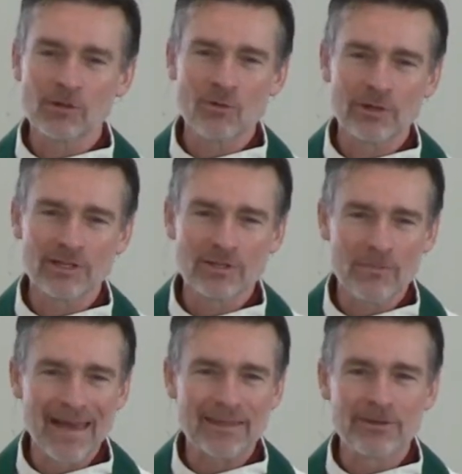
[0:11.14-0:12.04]
according to
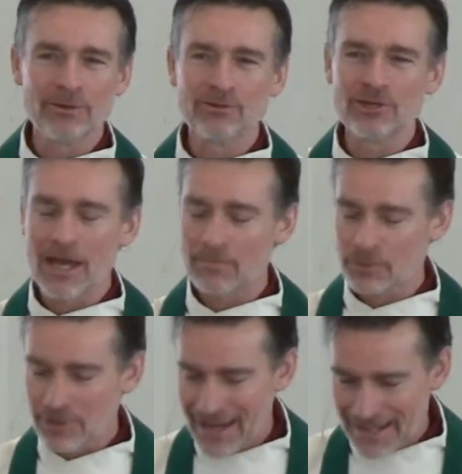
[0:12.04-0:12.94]
Matthew
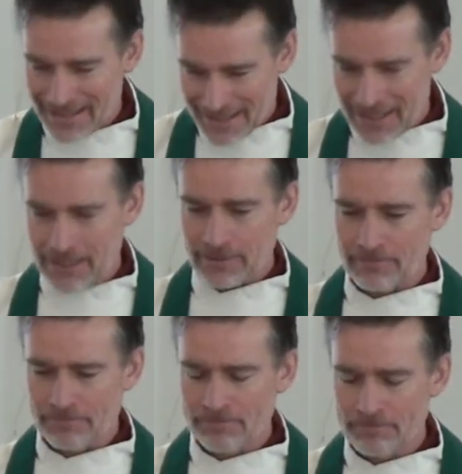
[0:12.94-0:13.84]
chapter
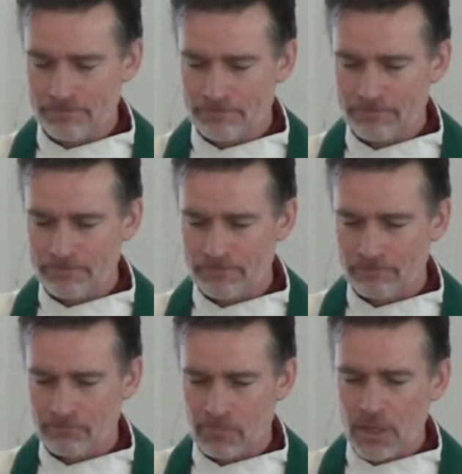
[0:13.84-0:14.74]
18.
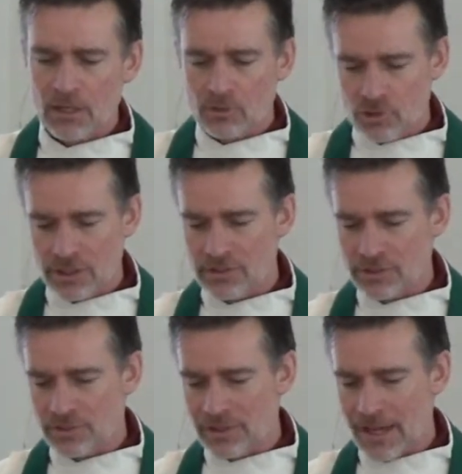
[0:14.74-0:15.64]

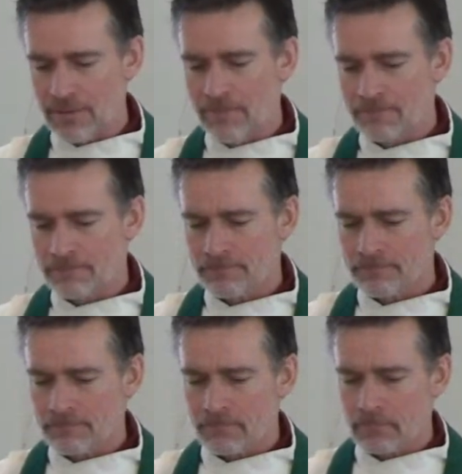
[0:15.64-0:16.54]
Jesus said,
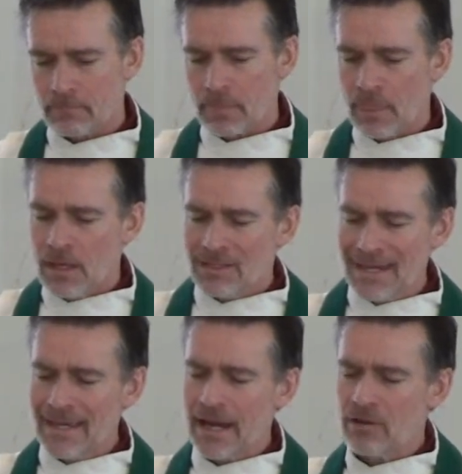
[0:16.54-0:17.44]

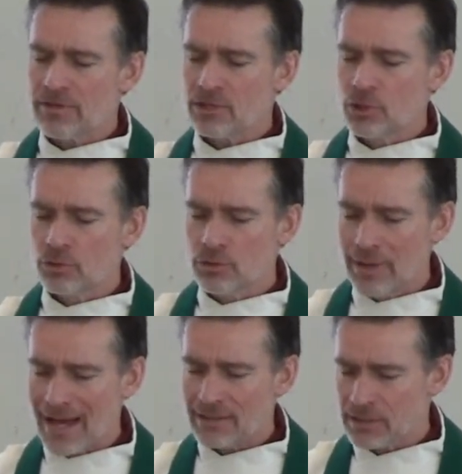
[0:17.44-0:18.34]
"Take care that you do
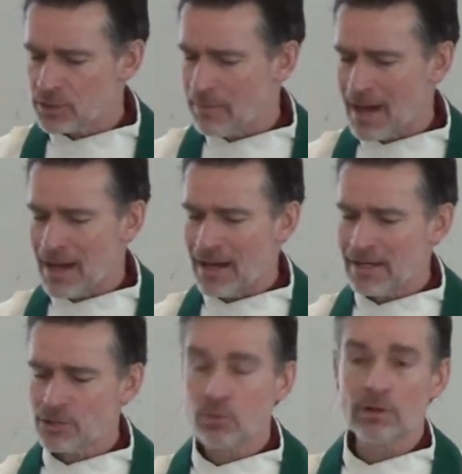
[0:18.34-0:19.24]
not
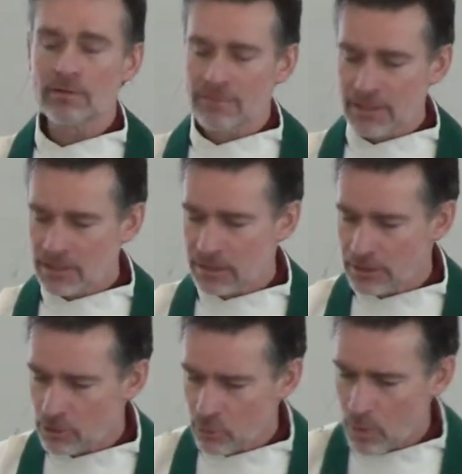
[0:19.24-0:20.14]
despise one of these
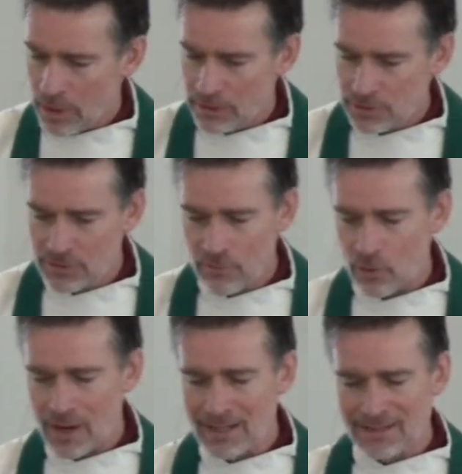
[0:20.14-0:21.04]
little ones,
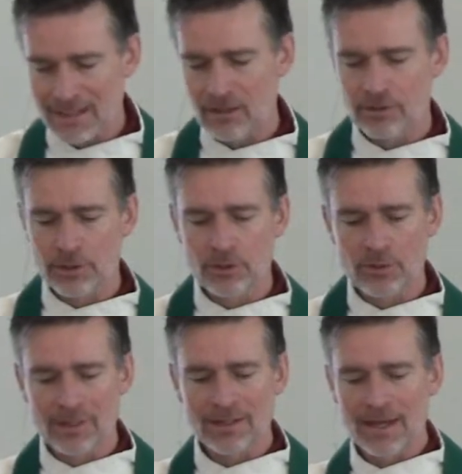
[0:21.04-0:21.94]
for I tell
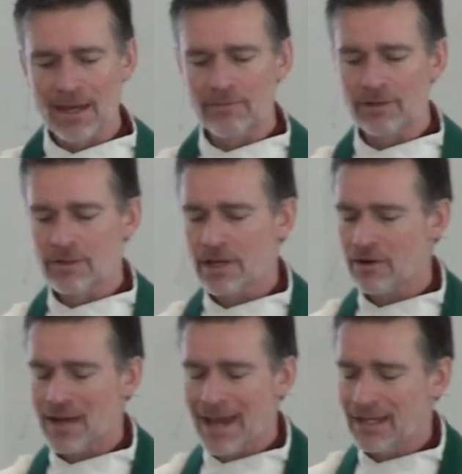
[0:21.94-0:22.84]
you, in heaven
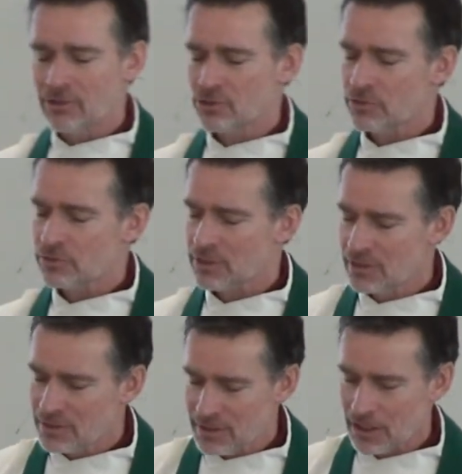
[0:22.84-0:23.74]
their angels
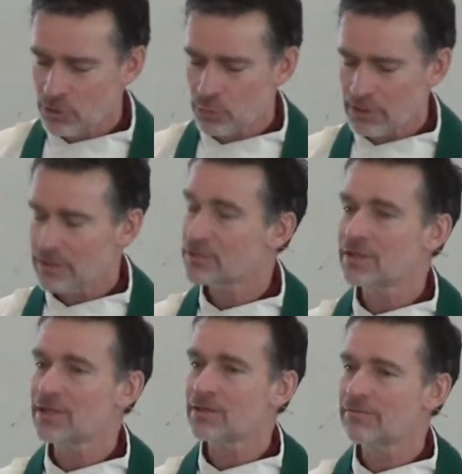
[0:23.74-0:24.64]
continually
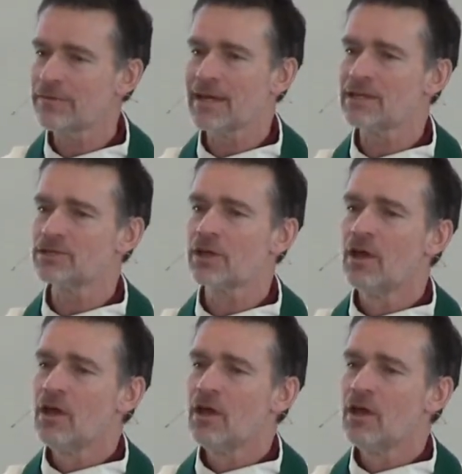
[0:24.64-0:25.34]
see the face